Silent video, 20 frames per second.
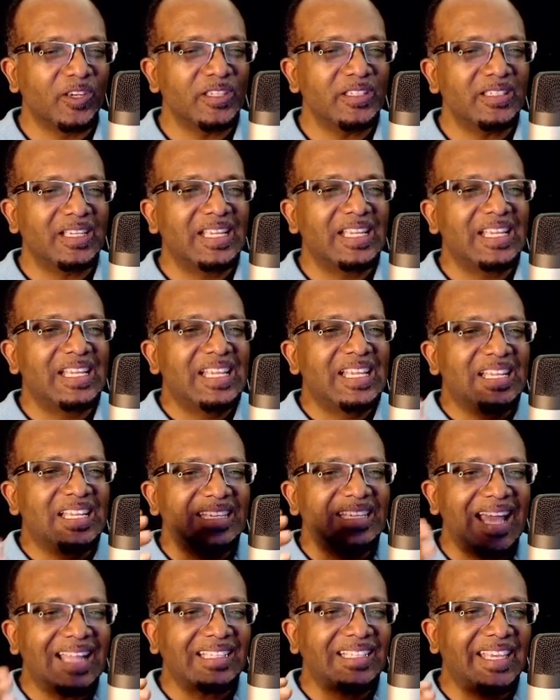Good?
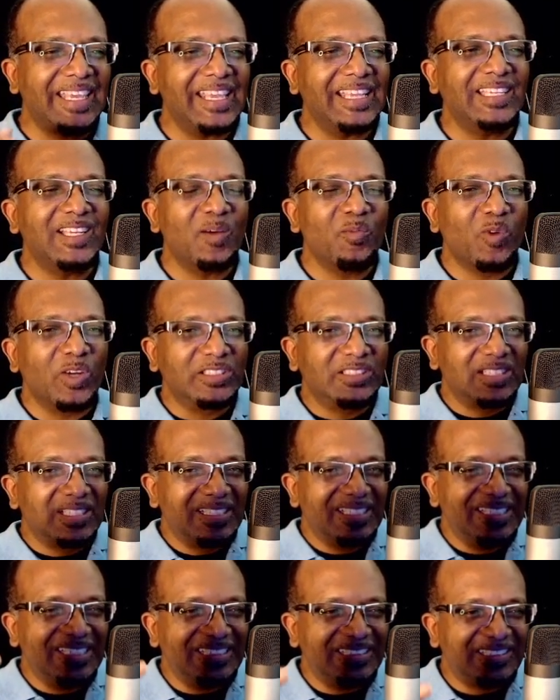That kingdom was
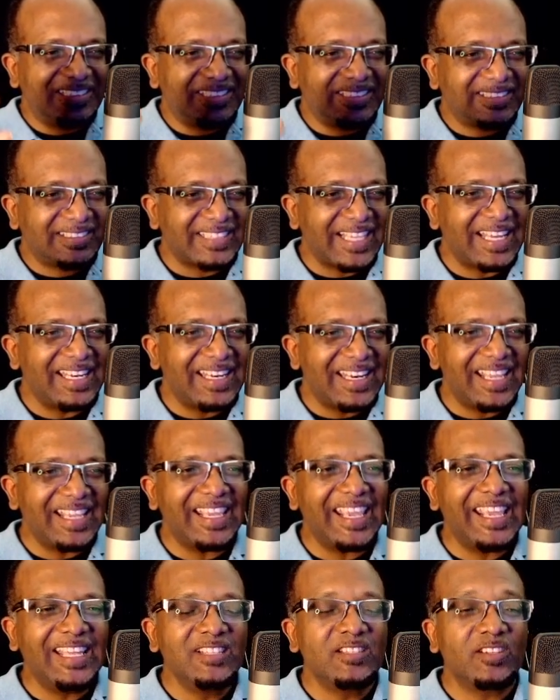
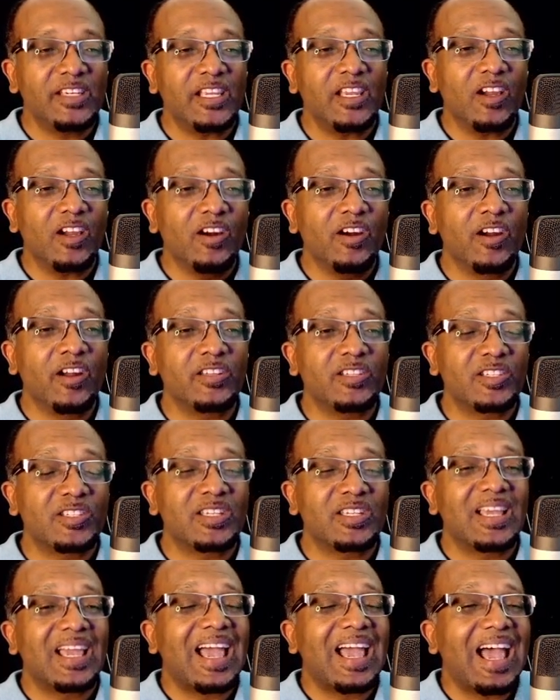descending into the
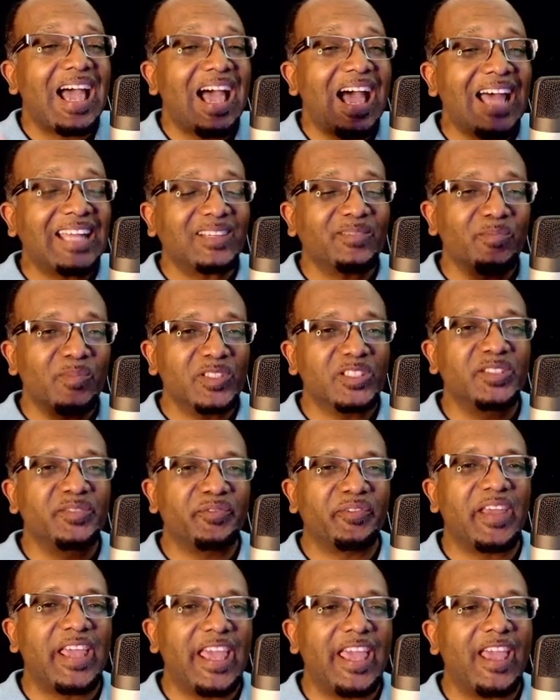earth's
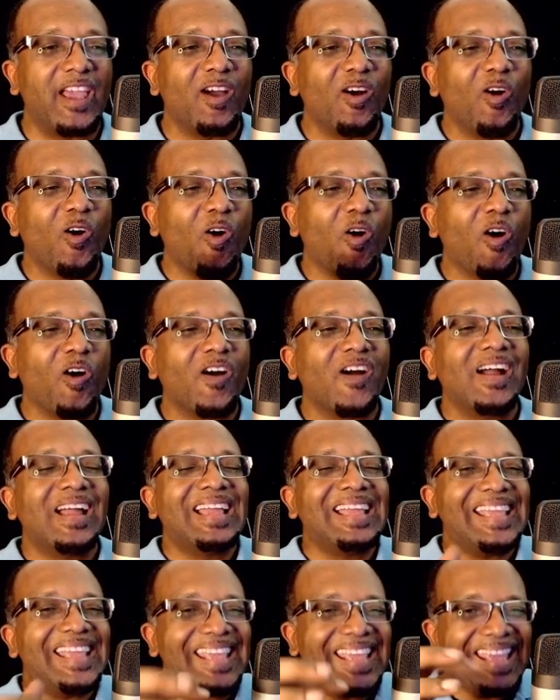atmosphere or
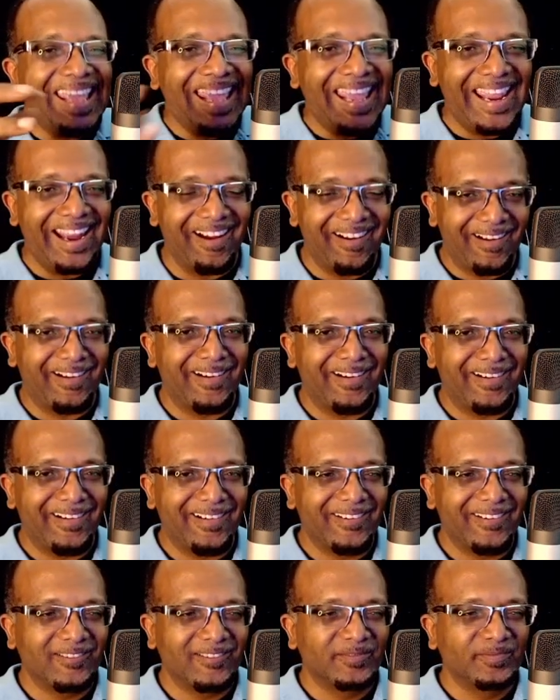air.
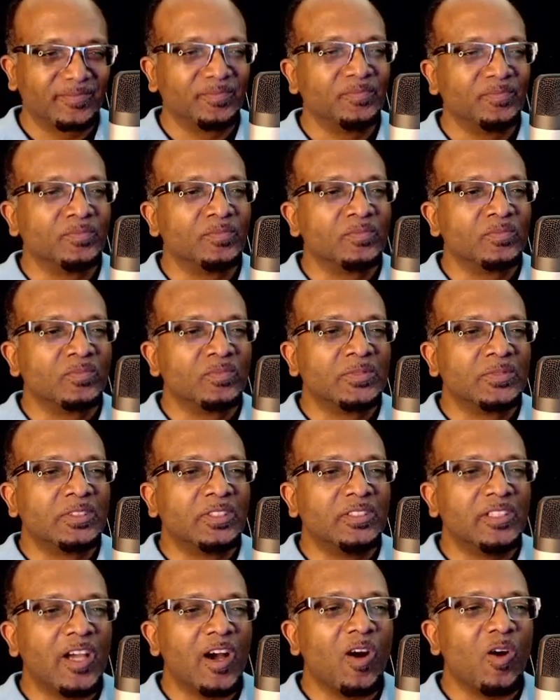
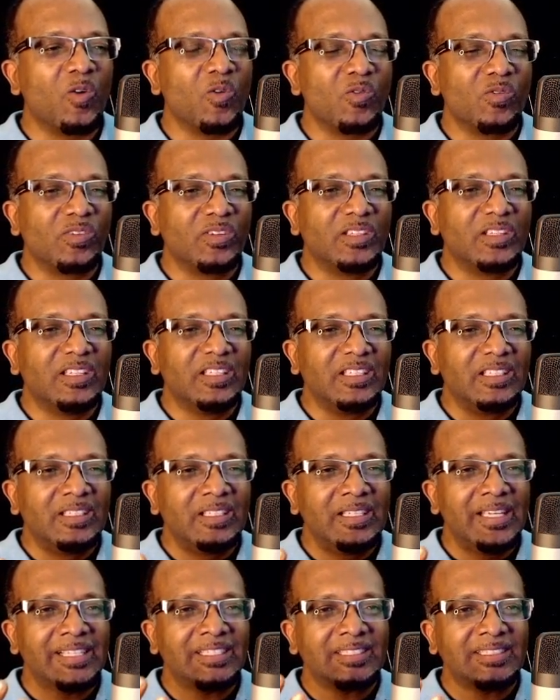Now,
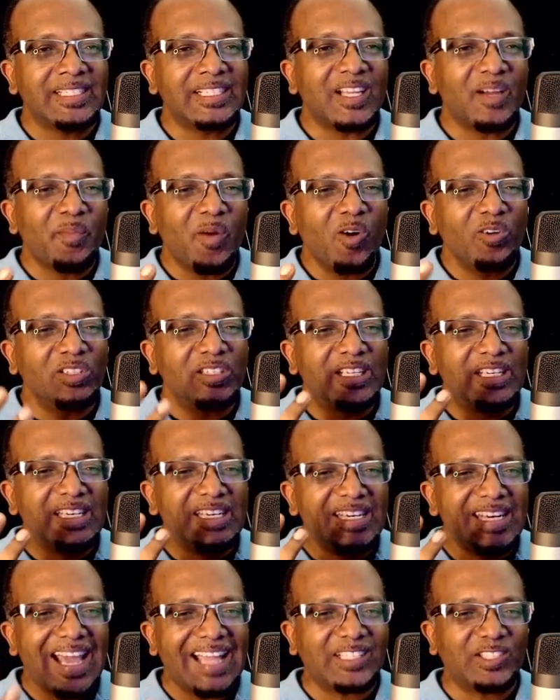let's think about the
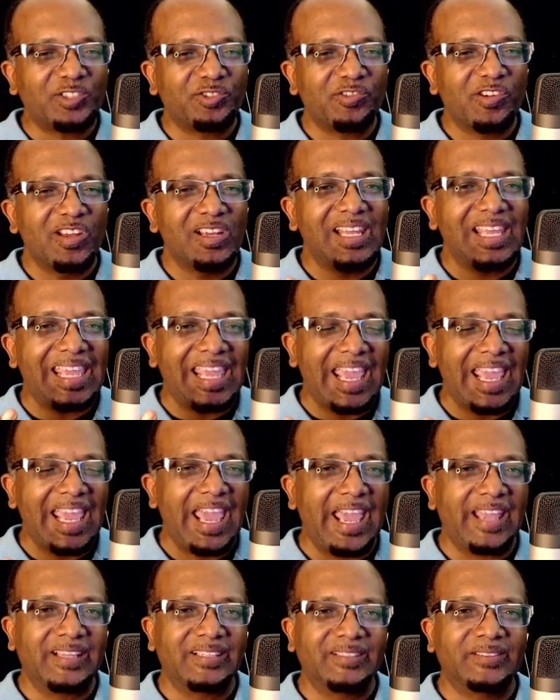natural
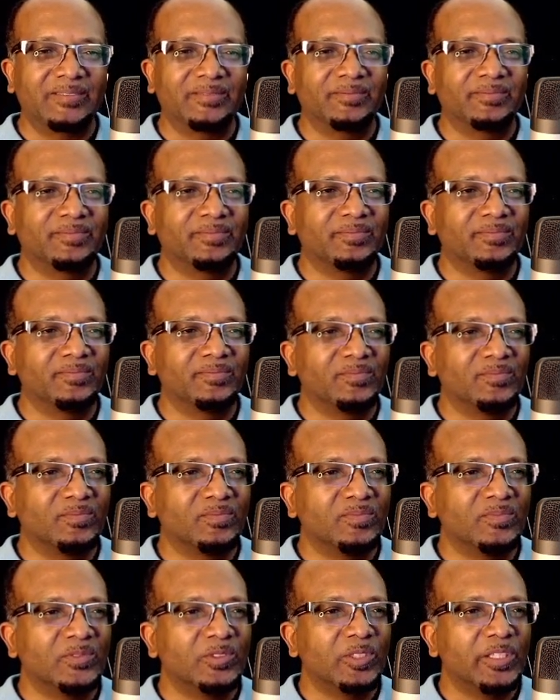air.
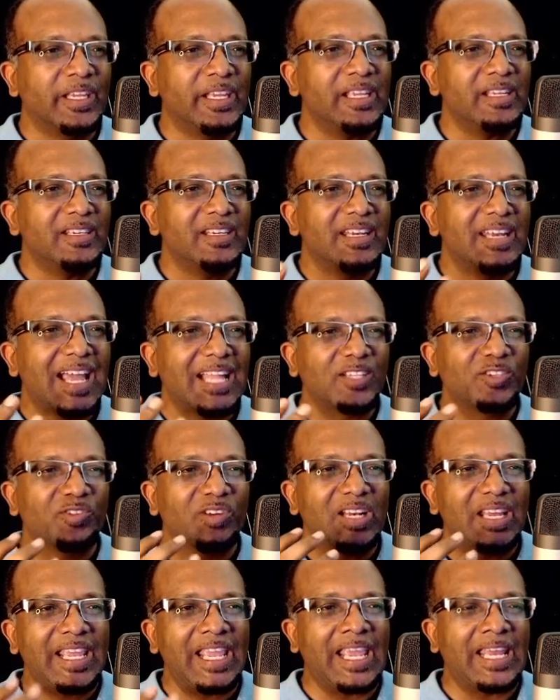Okay? The
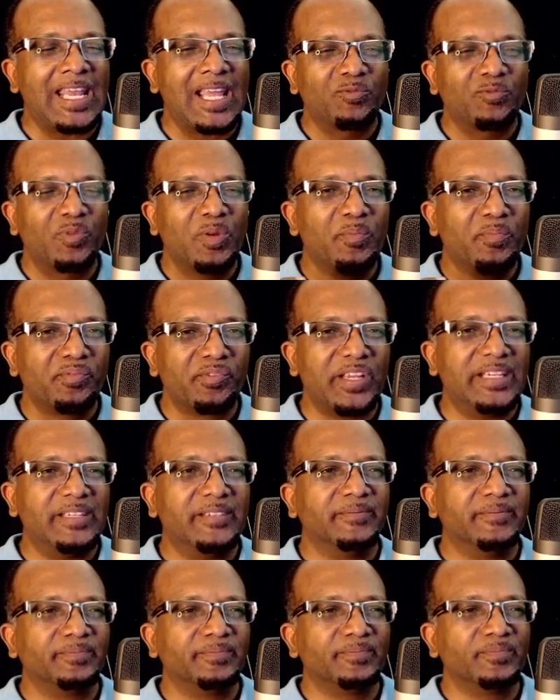natural air that we
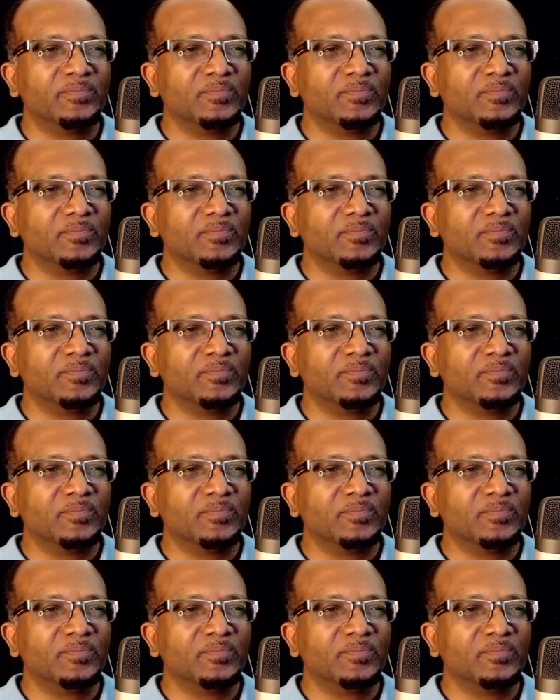breathe.